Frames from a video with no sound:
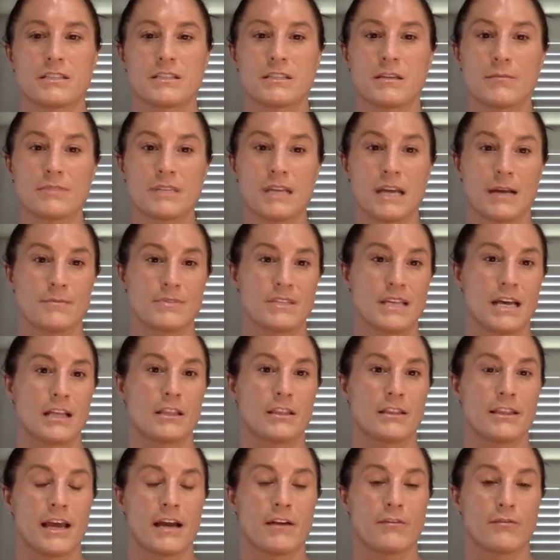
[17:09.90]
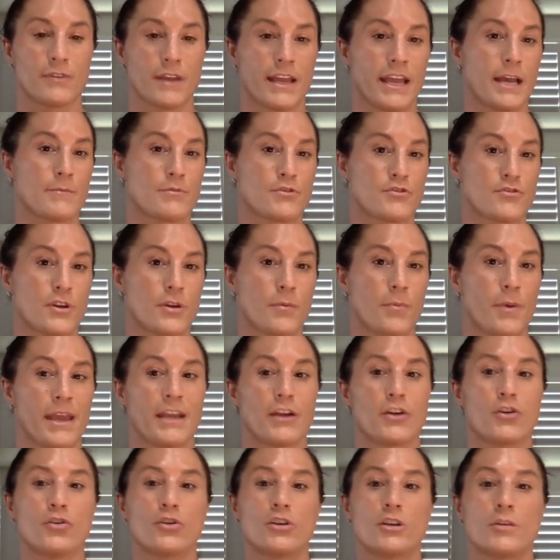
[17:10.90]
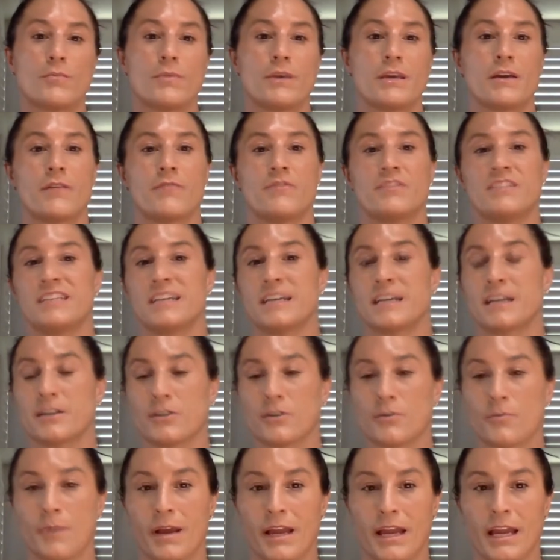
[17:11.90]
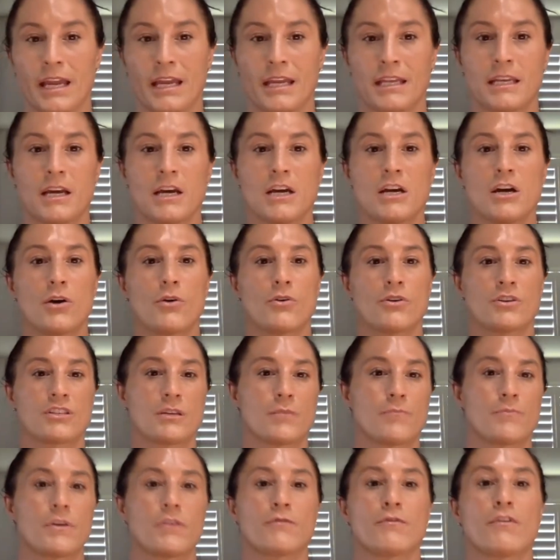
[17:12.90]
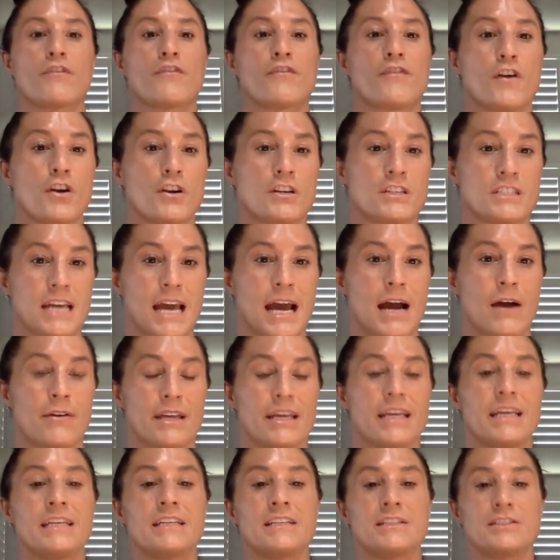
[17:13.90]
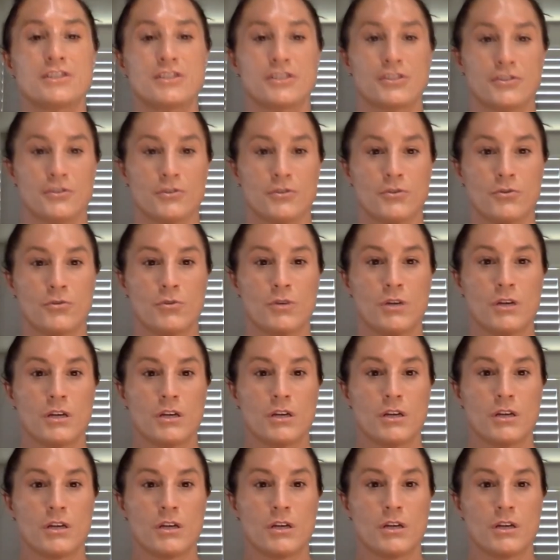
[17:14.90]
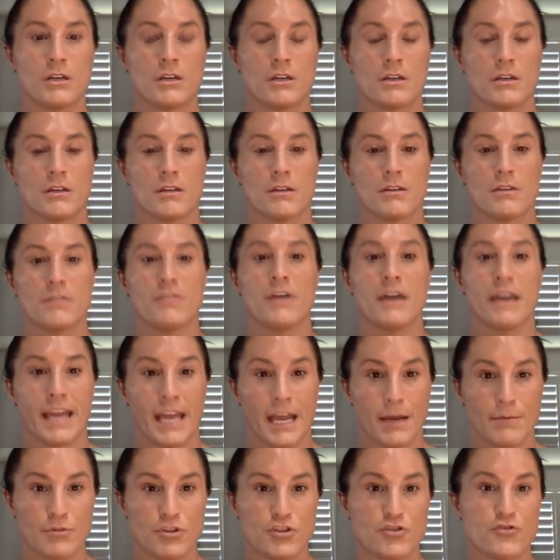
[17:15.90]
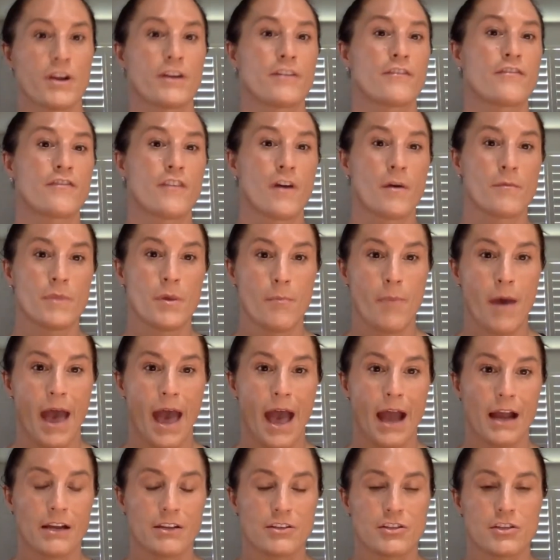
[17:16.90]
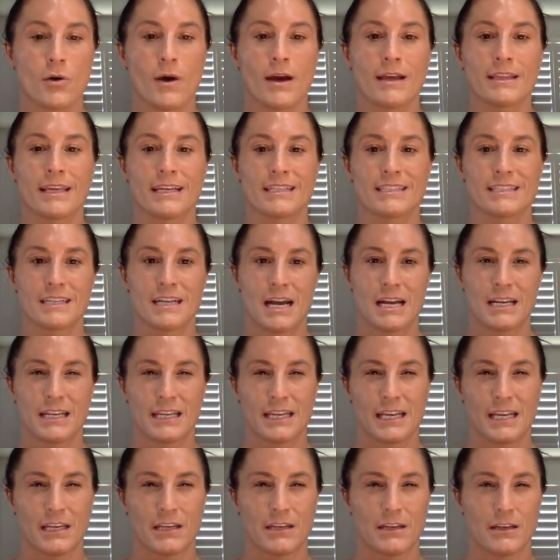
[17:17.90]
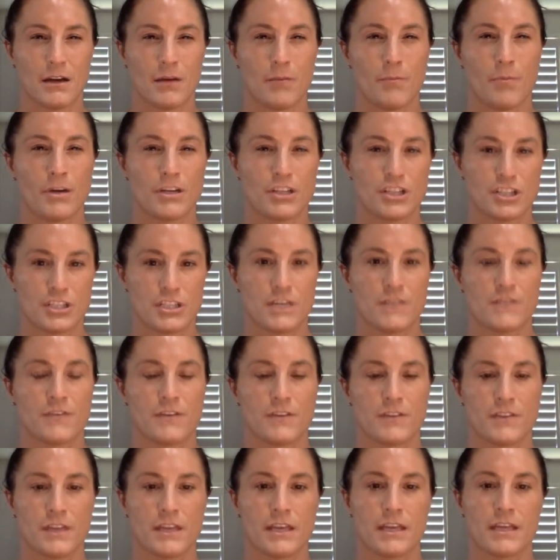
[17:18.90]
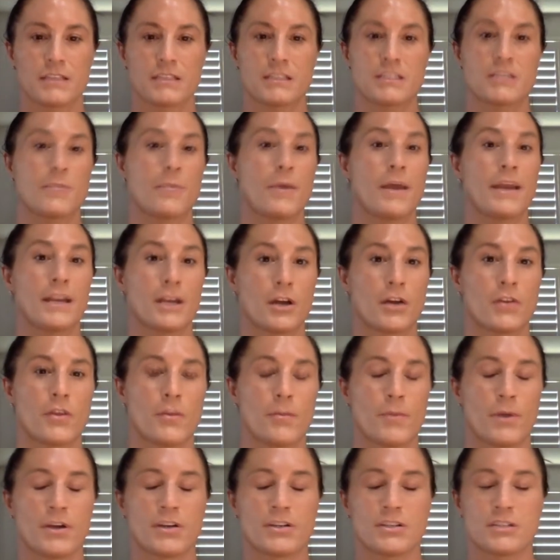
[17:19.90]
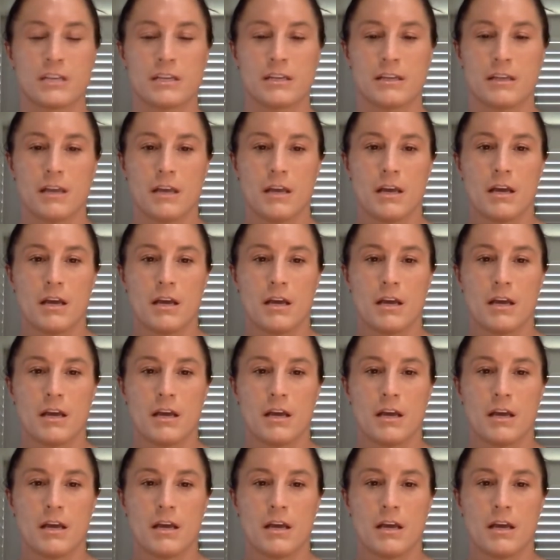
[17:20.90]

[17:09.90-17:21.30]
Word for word: sometimes that that hamstring pain could it be a radicular pain or something referred down into the hamstring from the back. So I like to kind of get a bunch of different things depending on the person.